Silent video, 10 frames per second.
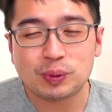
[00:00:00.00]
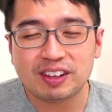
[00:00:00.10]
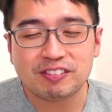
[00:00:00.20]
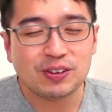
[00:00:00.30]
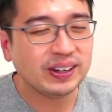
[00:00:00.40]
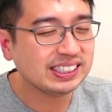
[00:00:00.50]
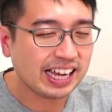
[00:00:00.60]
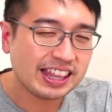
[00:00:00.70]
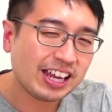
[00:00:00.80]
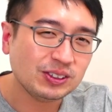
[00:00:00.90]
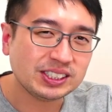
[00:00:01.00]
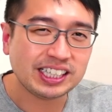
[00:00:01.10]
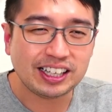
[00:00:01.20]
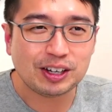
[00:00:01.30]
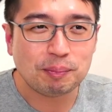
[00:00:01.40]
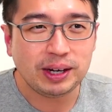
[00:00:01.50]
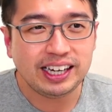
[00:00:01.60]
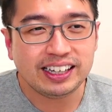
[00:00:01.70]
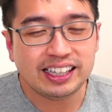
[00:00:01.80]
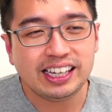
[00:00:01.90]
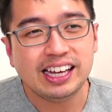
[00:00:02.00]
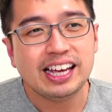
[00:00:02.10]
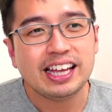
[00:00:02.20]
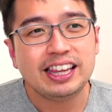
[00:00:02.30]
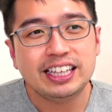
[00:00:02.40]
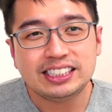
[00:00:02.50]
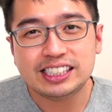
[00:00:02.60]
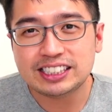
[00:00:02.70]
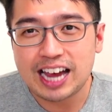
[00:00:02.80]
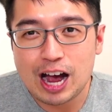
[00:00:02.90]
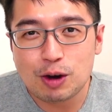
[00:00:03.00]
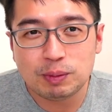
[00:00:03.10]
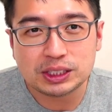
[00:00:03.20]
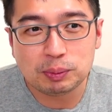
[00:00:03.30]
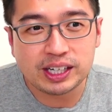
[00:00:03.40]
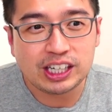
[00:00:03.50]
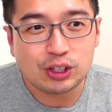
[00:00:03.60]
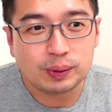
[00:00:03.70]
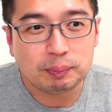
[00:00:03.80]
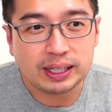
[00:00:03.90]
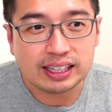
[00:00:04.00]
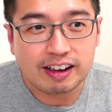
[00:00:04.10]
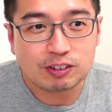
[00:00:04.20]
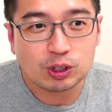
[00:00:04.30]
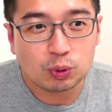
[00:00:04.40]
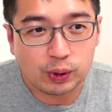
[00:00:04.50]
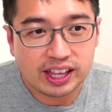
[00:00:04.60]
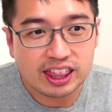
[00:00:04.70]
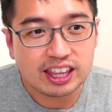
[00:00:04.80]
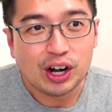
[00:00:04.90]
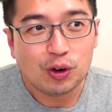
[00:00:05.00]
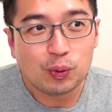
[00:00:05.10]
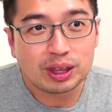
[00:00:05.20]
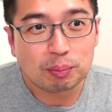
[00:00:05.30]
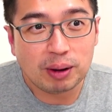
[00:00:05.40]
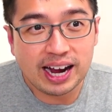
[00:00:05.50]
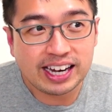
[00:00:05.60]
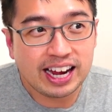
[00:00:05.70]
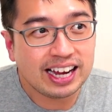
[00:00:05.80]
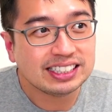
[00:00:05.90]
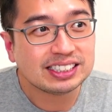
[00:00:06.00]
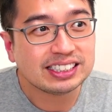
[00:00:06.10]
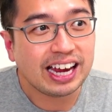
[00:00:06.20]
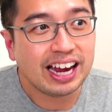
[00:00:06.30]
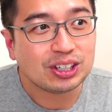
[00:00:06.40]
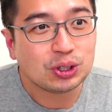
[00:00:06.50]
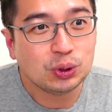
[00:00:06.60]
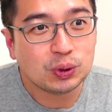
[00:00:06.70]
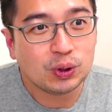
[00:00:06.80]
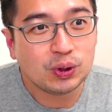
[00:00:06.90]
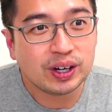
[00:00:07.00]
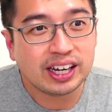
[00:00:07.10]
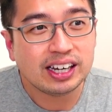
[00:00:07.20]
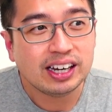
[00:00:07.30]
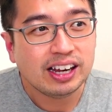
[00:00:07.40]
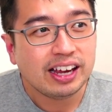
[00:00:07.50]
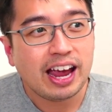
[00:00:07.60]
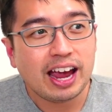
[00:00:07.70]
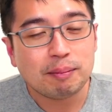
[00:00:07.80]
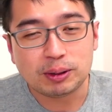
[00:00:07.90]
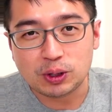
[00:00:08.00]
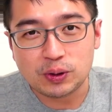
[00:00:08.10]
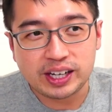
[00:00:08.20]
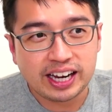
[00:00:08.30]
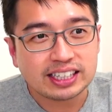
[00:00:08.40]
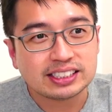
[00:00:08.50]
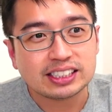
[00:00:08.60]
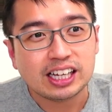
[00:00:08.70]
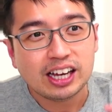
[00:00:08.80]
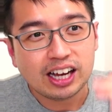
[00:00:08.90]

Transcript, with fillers: worth of coins and then you sell it immediately, this is how much money you'd be left with. With Binance and KuCoin and Poloniex,